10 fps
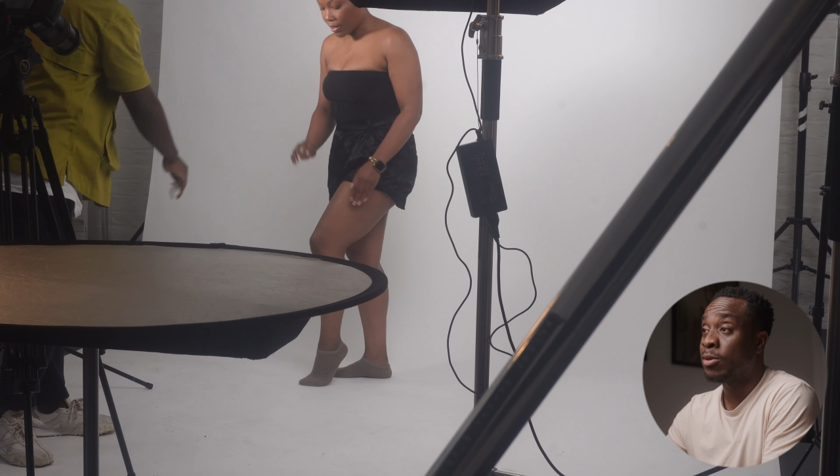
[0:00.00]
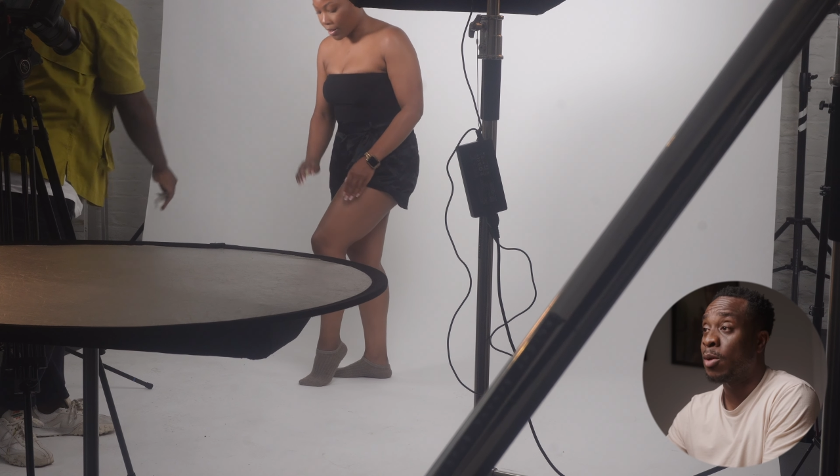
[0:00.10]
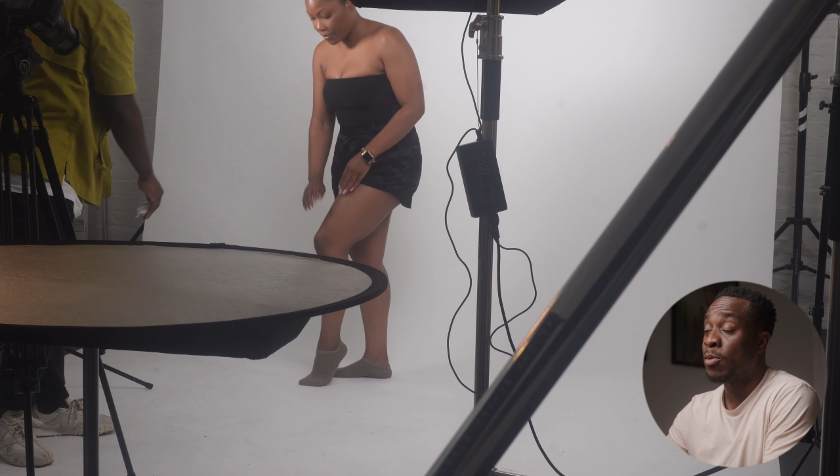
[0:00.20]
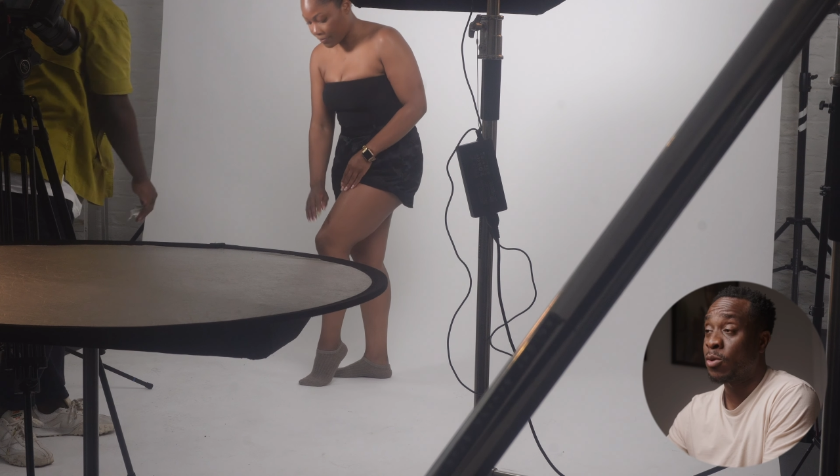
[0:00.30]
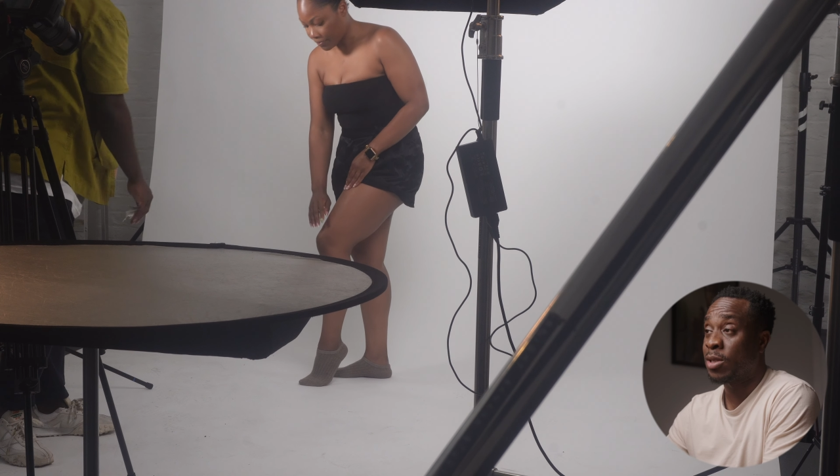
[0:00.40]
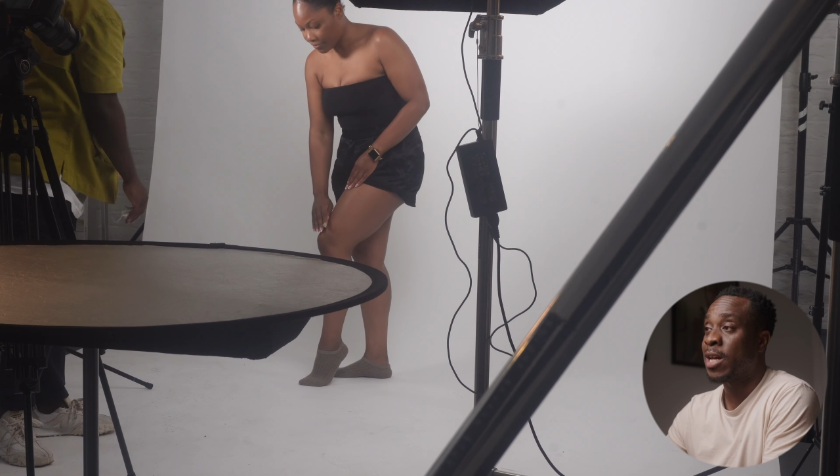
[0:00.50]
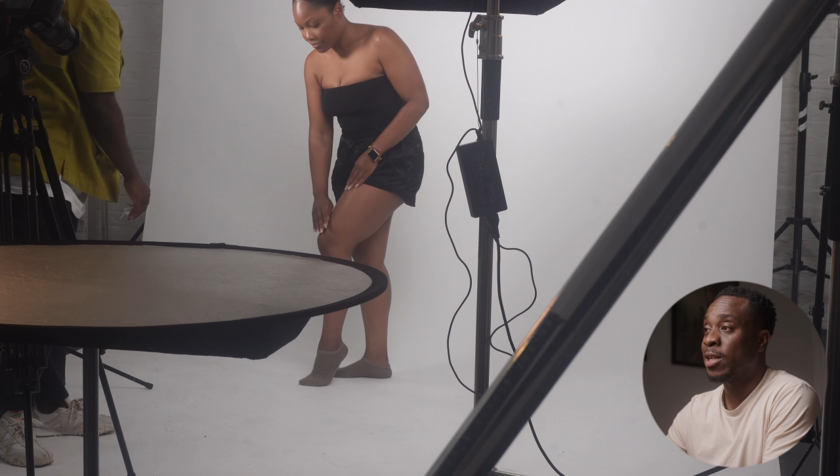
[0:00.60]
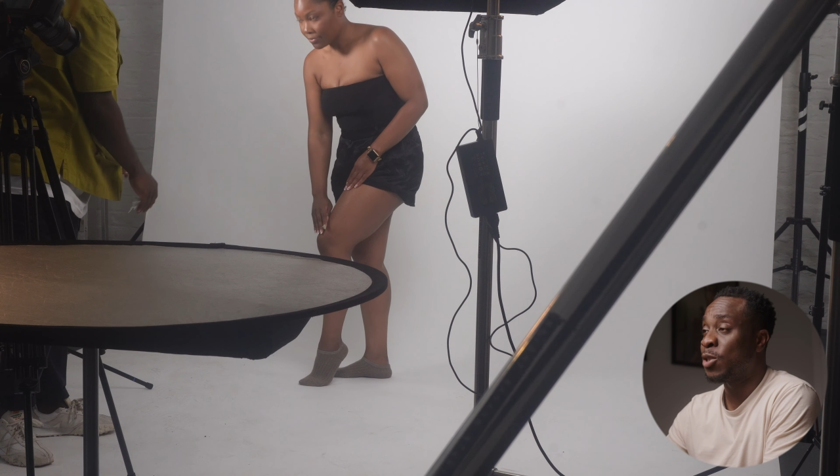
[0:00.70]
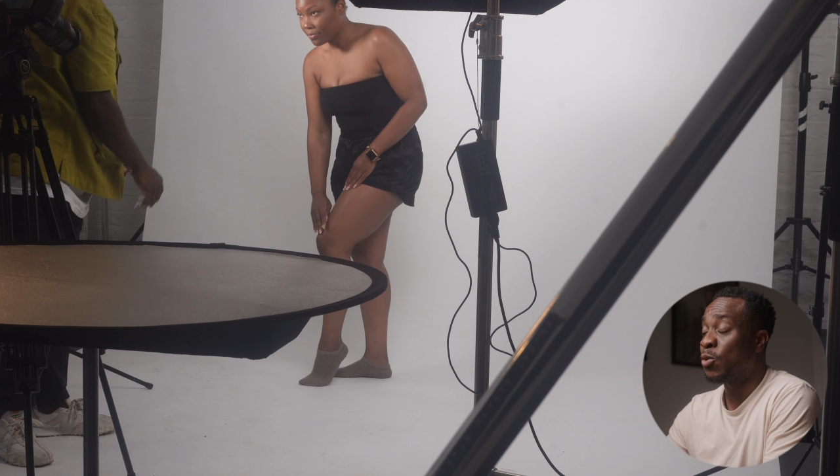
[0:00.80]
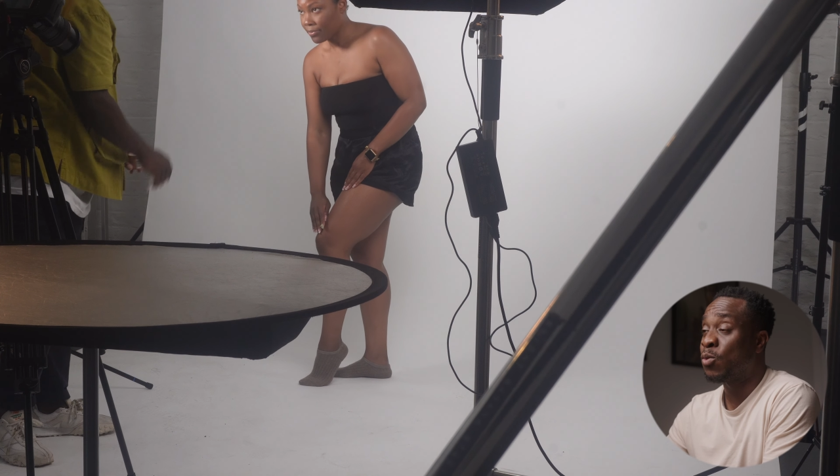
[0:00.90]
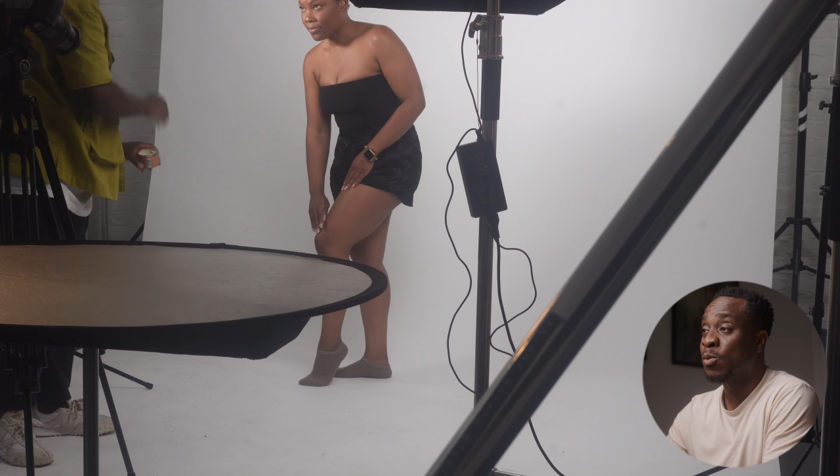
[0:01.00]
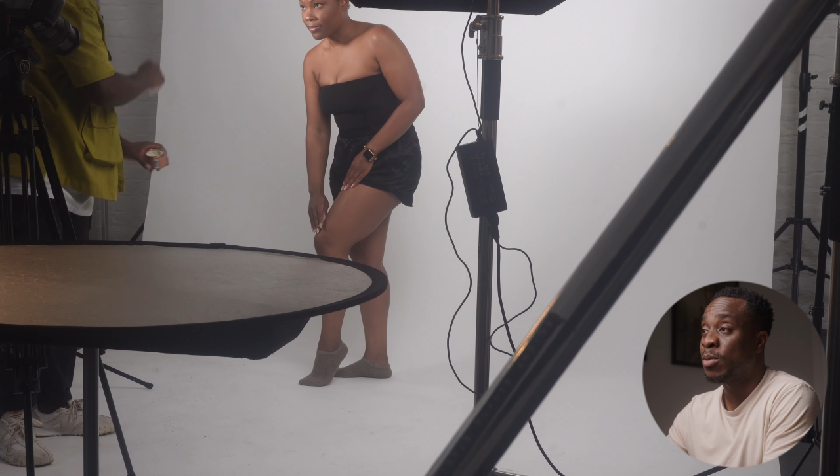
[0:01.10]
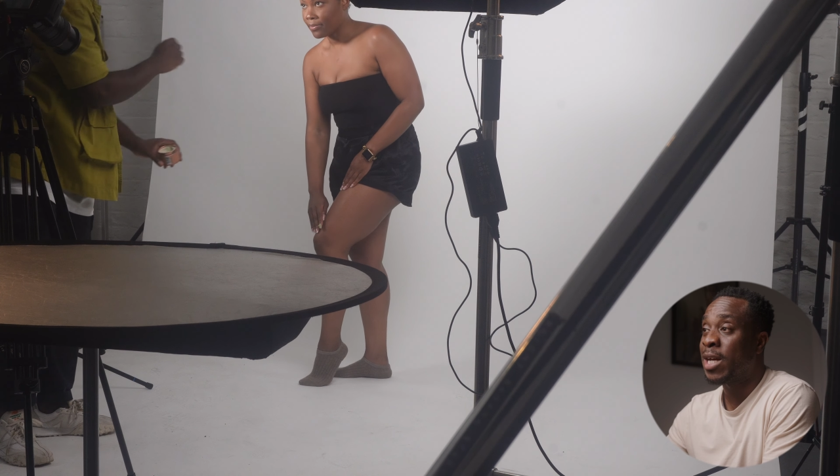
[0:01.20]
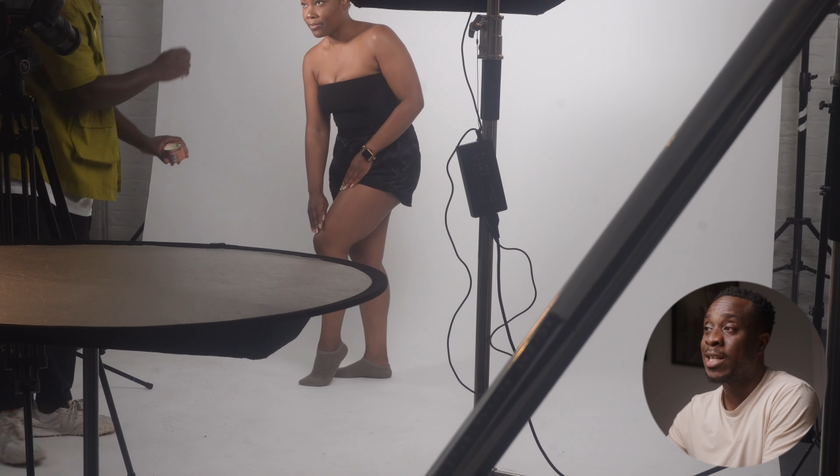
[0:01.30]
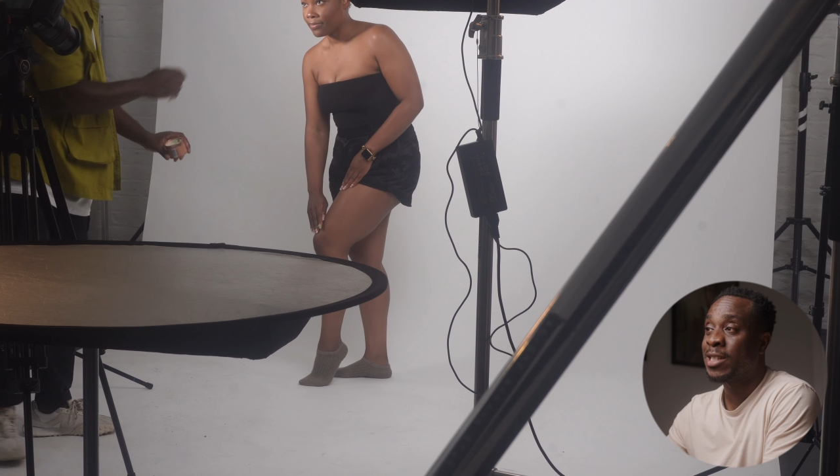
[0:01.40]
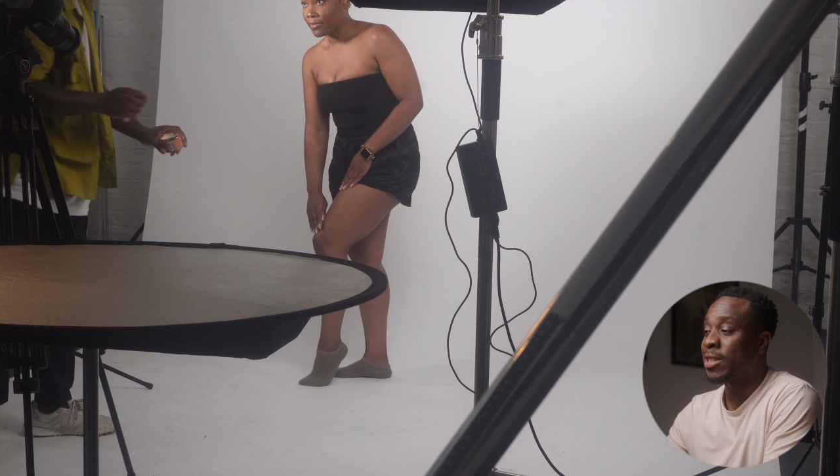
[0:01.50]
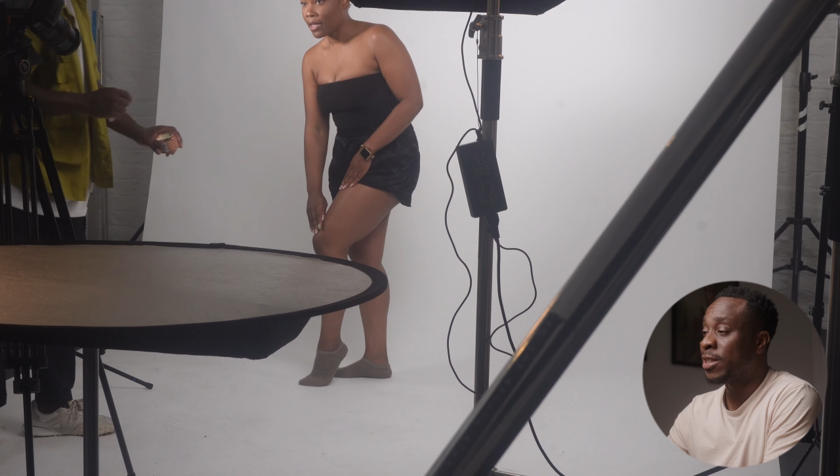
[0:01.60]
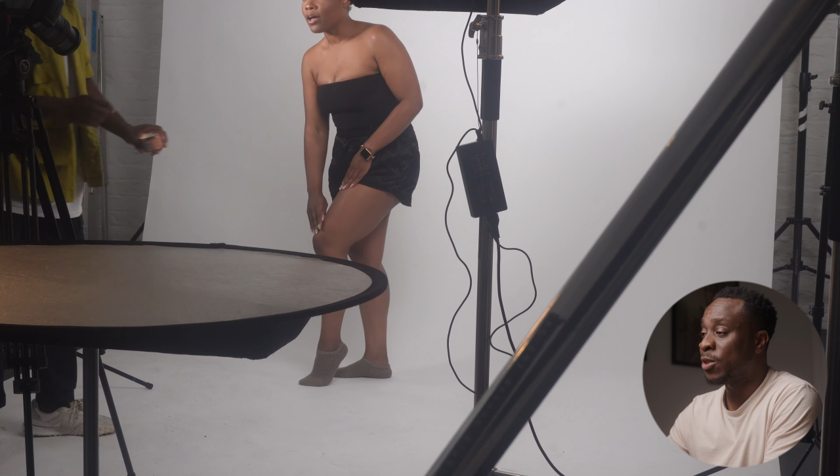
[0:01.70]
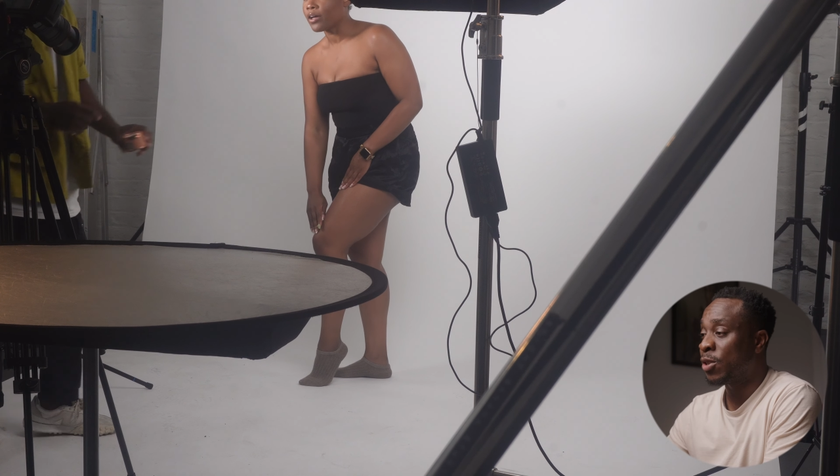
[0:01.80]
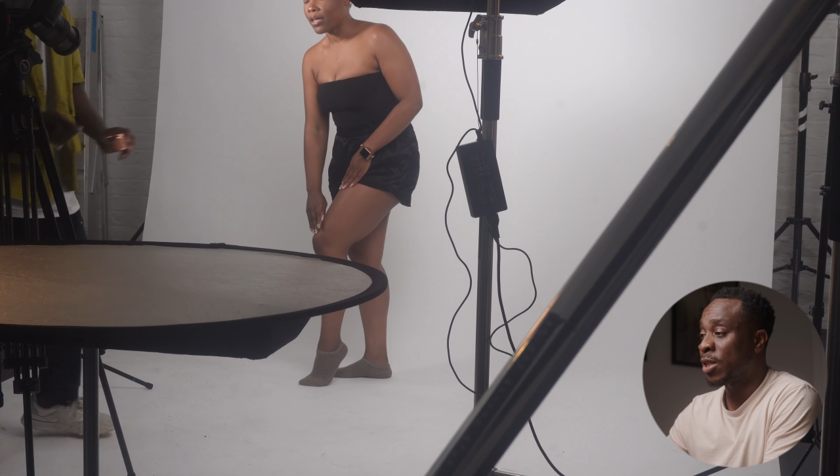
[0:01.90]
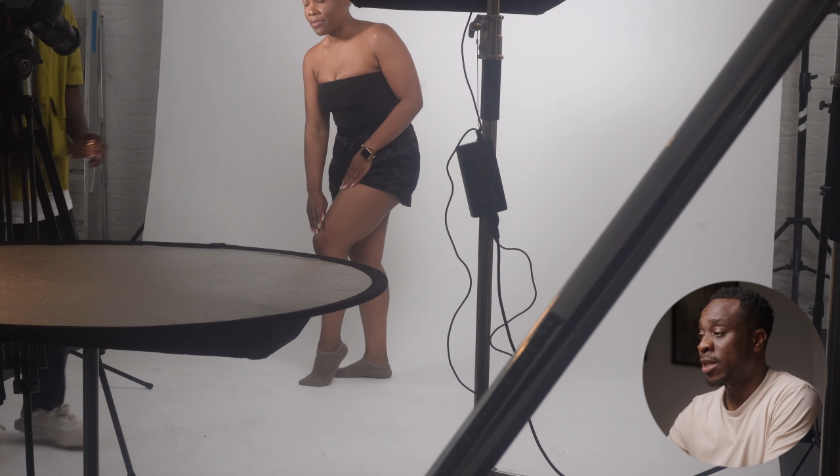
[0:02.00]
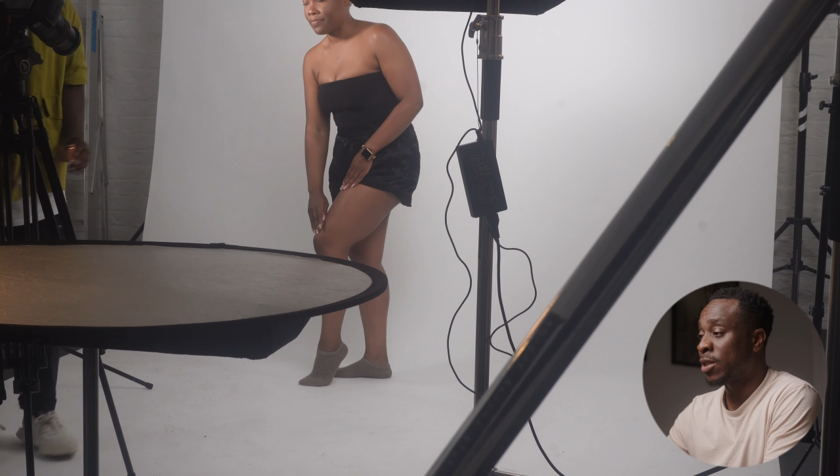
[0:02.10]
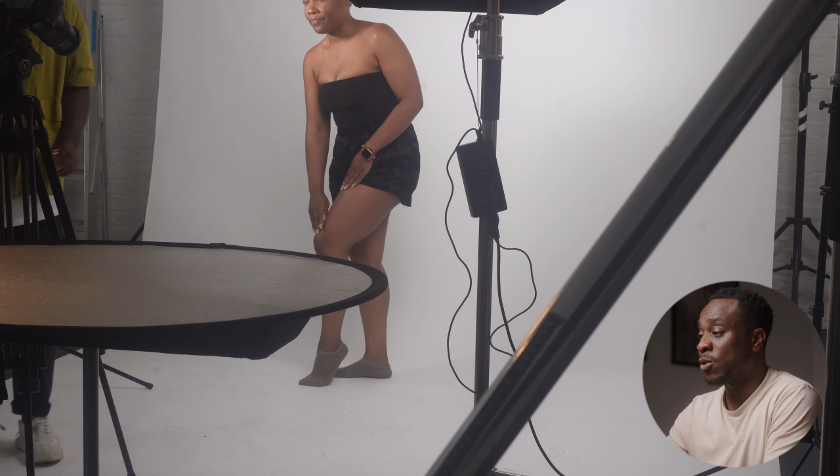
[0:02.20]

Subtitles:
not most likely, you will be editing it